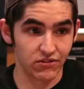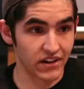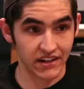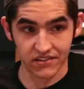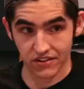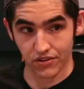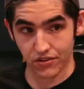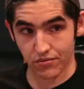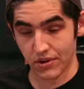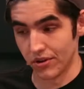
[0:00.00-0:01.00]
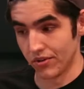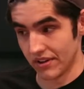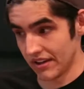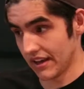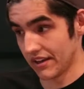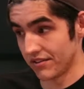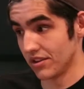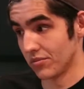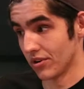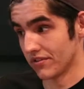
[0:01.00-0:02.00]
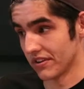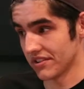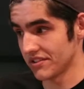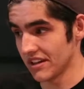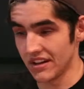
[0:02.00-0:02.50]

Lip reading: running signal through into the board first.